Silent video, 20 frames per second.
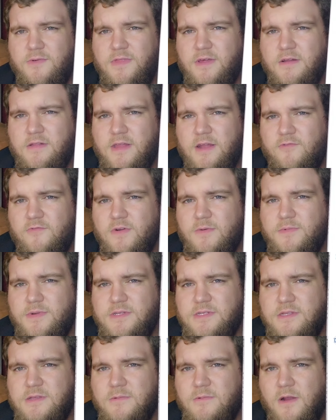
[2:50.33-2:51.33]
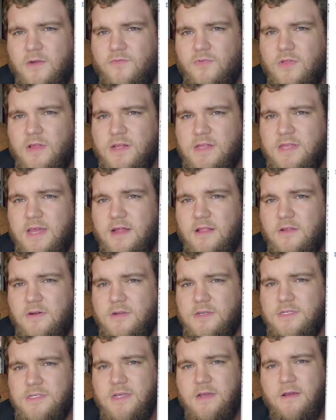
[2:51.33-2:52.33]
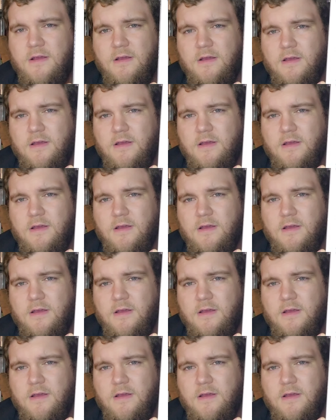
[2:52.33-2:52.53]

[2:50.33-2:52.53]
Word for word: without that ribbon and slipcover. Like, that looks...